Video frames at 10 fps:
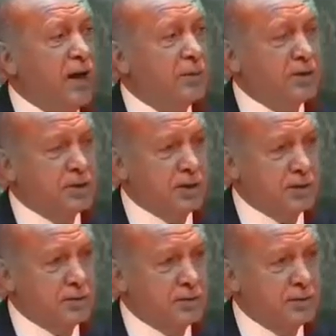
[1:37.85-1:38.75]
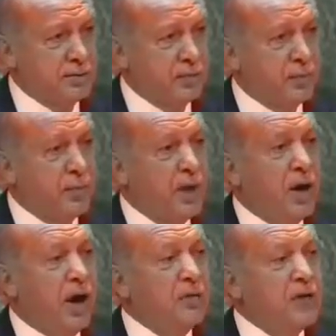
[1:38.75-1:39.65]
as well as the
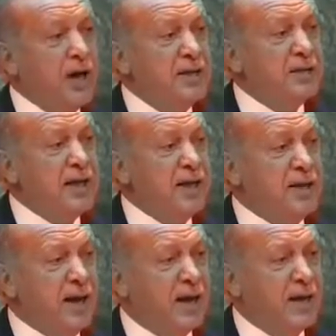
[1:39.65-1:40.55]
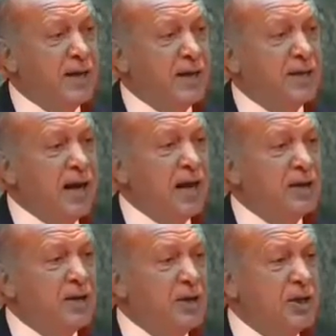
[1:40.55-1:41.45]
humanitarian relief activities we have
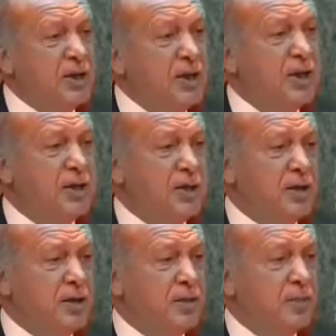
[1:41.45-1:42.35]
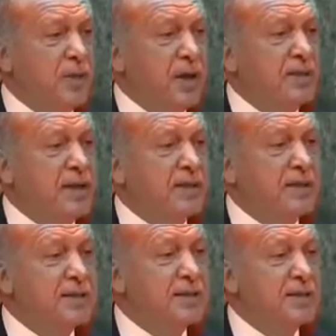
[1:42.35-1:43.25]
undertaken since the first
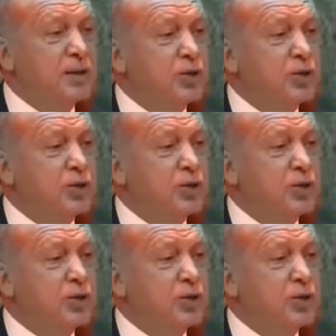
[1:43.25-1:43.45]
day.